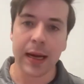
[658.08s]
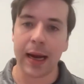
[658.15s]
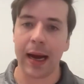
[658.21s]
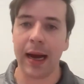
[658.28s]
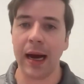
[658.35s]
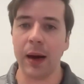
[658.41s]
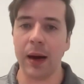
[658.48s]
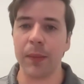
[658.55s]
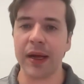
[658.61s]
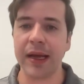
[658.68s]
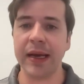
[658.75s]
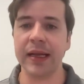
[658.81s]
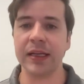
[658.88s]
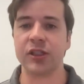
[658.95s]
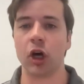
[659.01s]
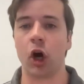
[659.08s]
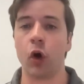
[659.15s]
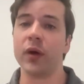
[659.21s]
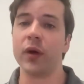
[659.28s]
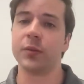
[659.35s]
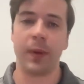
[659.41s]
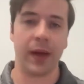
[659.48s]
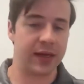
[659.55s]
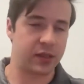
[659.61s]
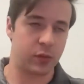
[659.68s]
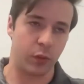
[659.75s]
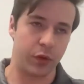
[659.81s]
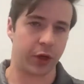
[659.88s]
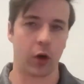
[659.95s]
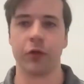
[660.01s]
Um, it is always best
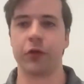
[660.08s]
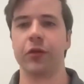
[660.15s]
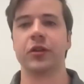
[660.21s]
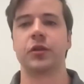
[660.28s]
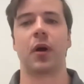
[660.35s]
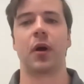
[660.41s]
when you're going through this